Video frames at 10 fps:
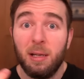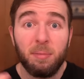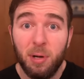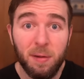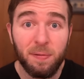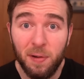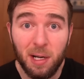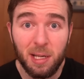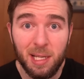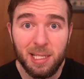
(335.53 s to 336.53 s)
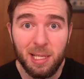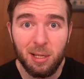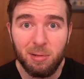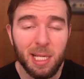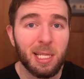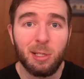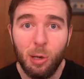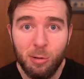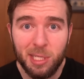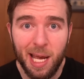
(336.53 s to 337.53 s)
Pretty fucking easy, dude. It takes like
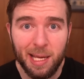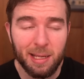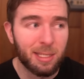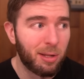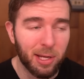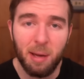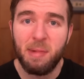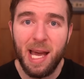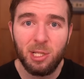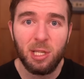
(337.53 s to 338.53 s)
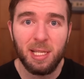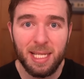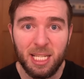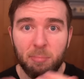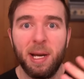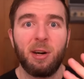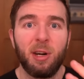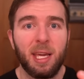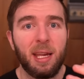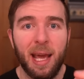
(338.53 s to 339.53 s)
two seconds. So like imagine the
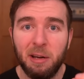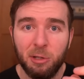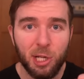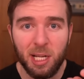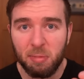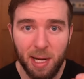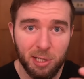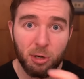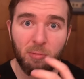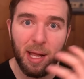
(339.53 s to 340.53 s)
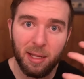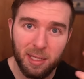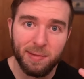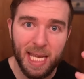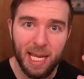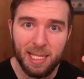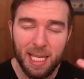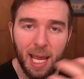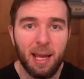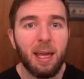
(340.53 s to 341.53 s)
disparity in energy expenditure relative to
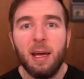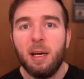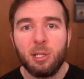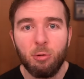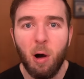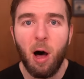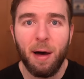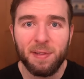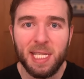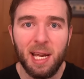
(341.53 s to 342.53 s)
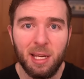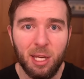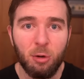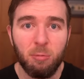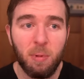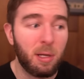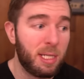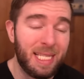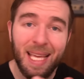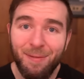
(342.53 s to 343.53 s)
intake to offset you
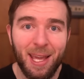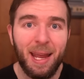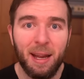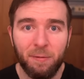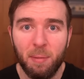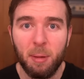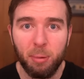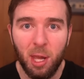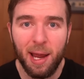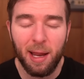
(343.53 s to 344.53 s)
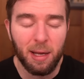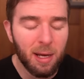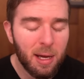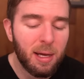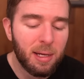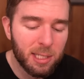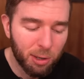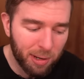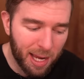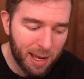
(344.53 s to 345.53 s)
deviating from the plan.
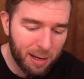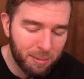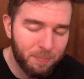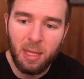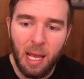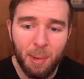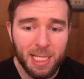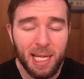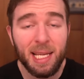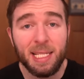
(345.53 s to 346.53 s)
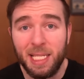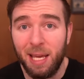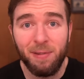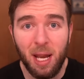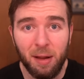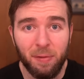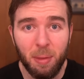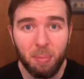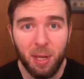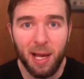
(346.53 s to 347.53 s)
So again, am I saying he's deviating from
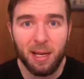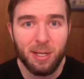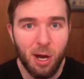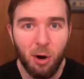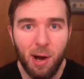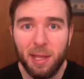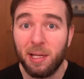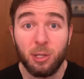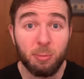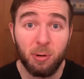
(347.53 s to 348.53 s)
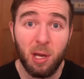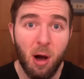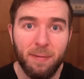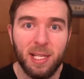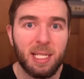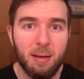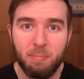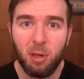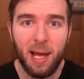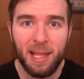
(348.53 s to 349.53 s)
the plan? No, I think it's just pretty obvious the
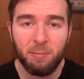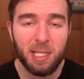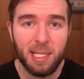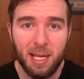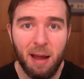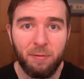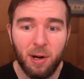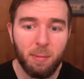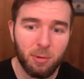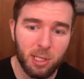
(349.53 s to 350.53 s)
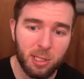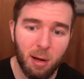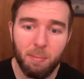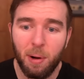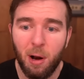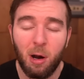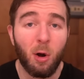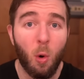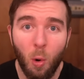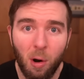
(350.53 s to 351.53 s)
plan that was designed for him was
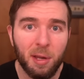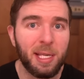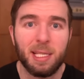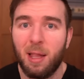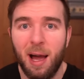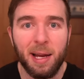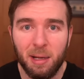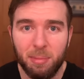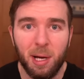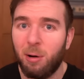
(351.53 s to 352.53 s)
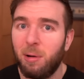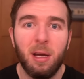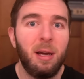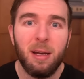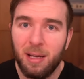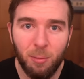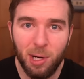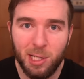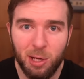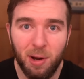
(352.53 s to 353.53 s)
subpar, or he's lying about what
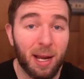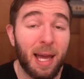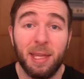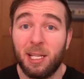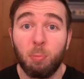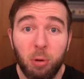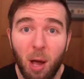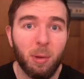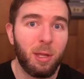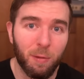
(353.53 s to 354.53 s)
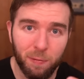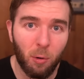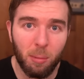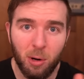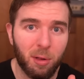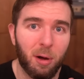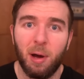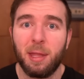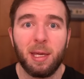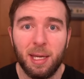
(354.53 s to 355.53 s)
he's doing. I think it's probably the former though.
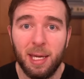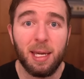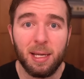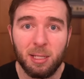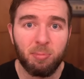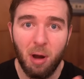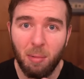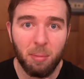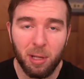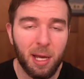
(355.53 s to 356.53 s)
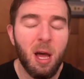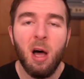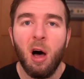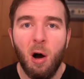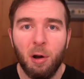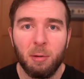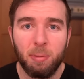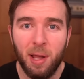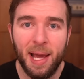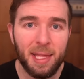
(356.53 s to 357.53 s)
I think he is probably on a
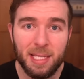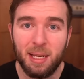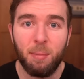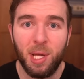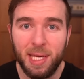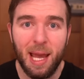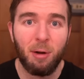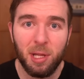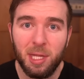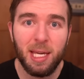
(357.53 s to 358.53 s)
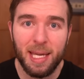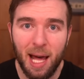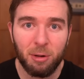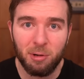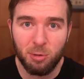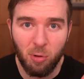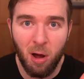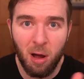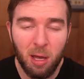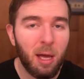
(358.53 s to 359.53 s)
plan that somebody counted the calories
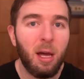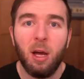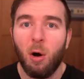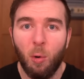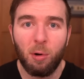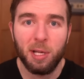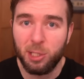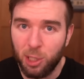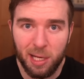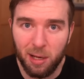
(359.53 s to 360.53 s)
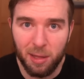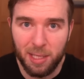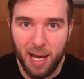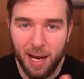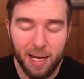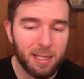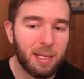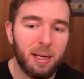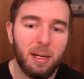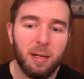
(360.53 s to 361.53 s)
wrong, or he's cheating on the diet.
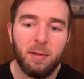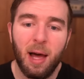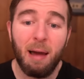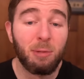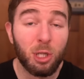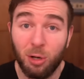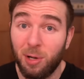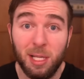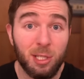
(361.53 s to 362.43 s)
I'm sure he's